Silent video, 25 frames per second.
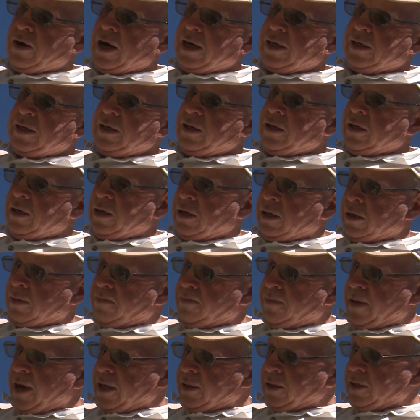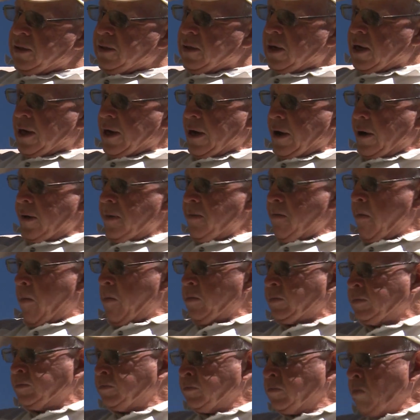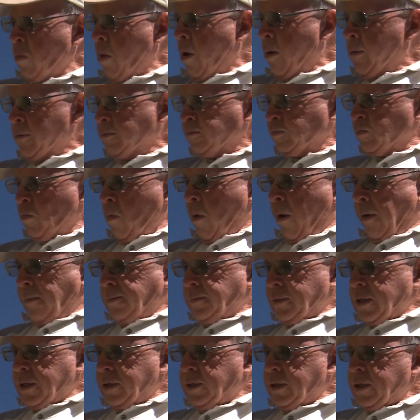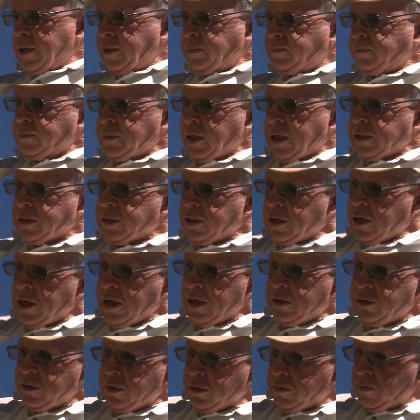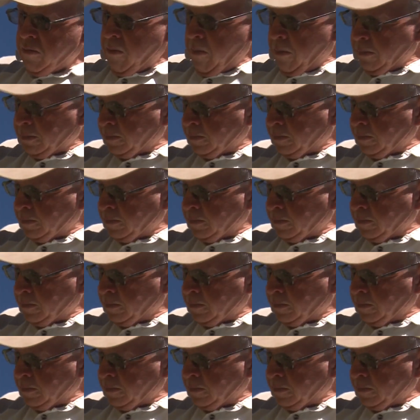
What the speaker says: breaking in a compacted layer. And then as a legume,